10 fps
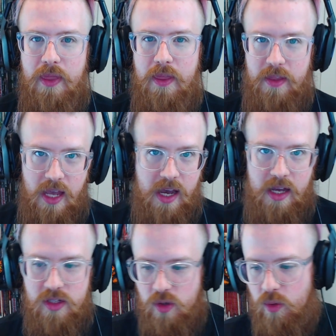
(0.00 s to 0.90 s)
Yeah,
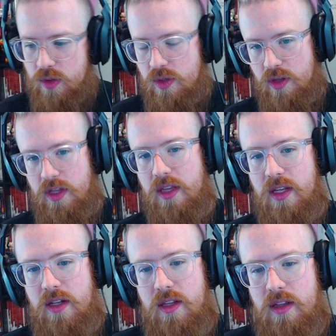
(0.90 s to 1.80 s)
and so the thing
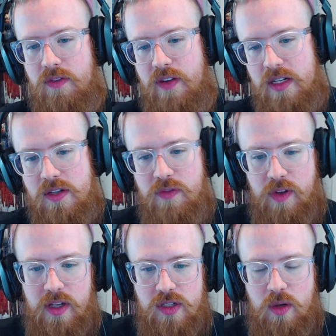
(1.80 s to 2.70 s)
that the Fantasy
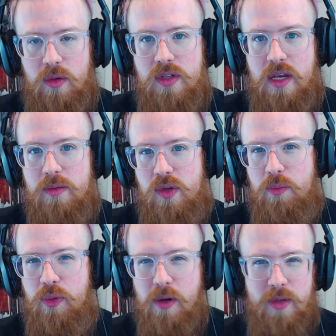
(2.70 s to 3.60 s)
Flight Star Wars games are
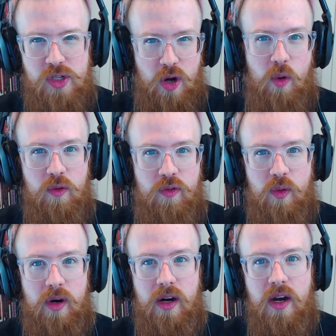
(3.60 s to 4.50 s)
pretty much known
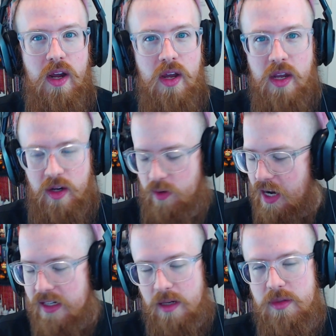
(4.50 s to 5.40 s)
for,
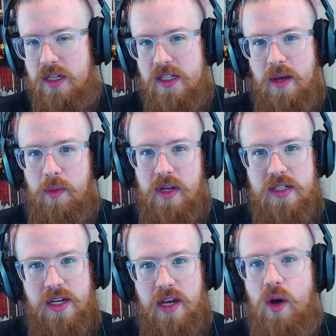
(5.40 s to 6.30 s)
9 times out of 10 when I
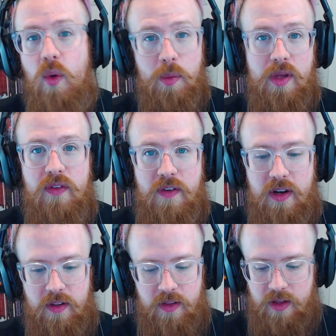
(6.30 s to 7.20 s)
say, oh, we're playing
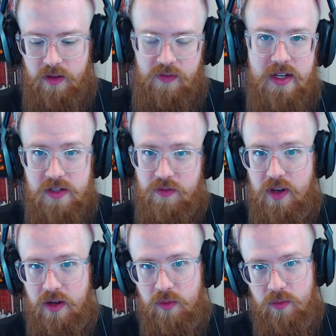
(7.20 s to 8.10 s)
the Fantasy
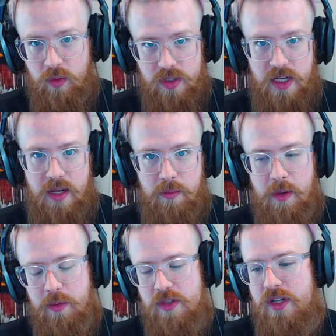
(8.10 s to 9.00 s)
Flight rule set,
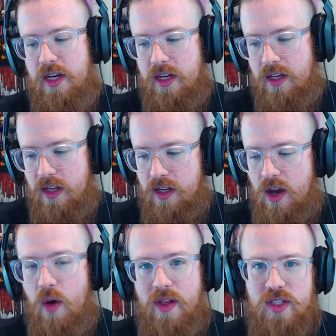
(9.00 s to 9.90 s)
people say,
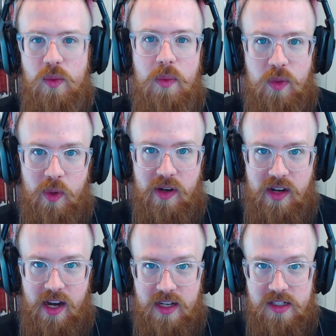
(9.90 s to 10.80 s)
oh, that's the one with the weird
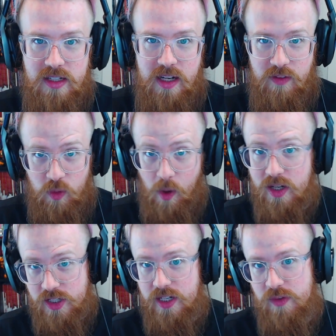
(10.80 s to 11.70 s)
dice. And if you
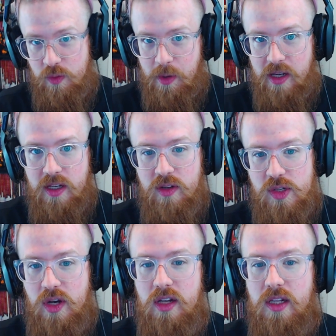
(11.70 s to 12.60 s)
watched Age of Rebellion, you
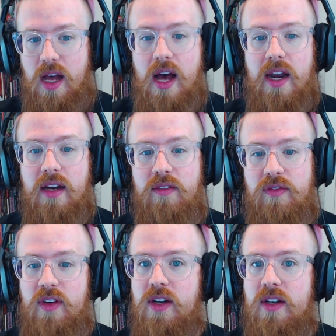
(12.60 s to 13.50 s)
saw a lot of
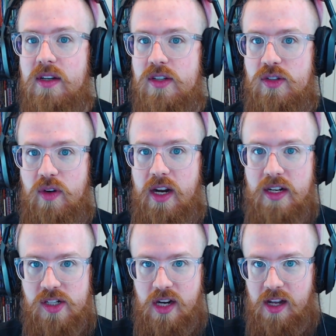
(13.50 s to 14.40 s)

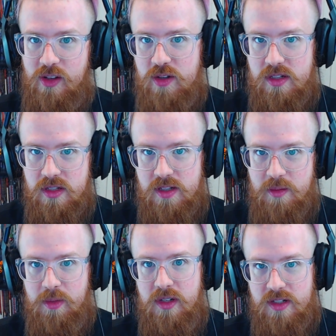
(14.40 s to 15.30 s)
strange colors and
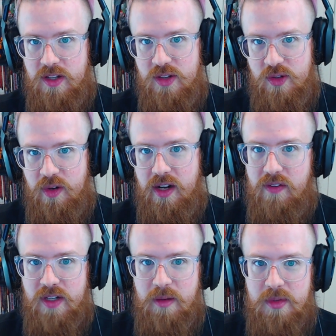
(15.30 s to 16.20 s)
symbols on the screen
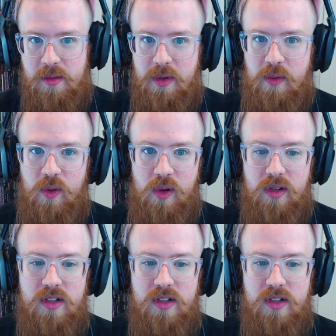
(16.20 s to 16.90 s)
every time somebody rolled.